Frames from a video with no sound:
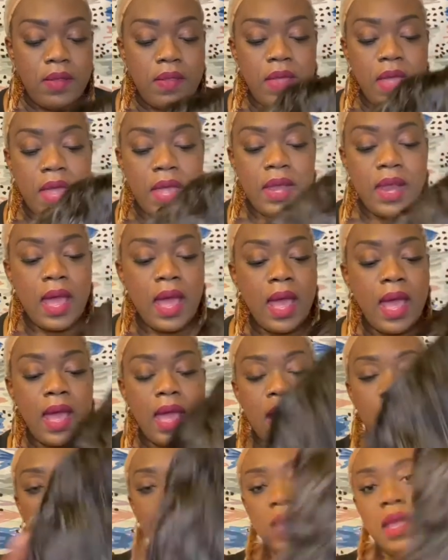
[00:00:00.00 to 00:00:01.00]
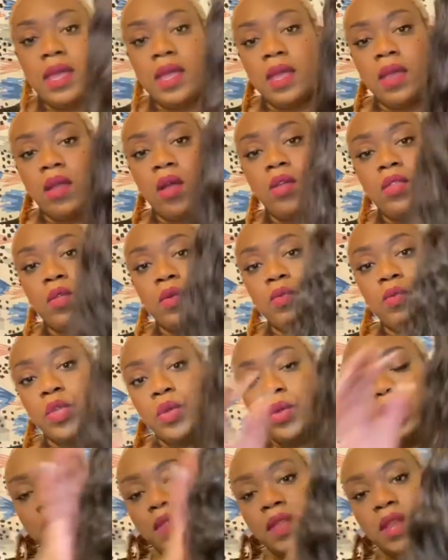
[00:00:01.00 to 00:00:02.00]
that or the
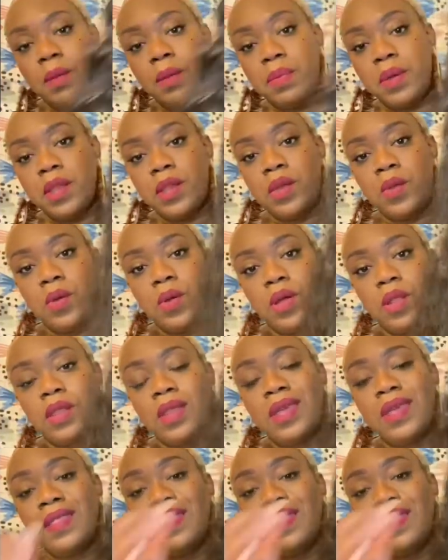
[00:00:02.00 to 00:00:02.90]
unit that I'm putting on.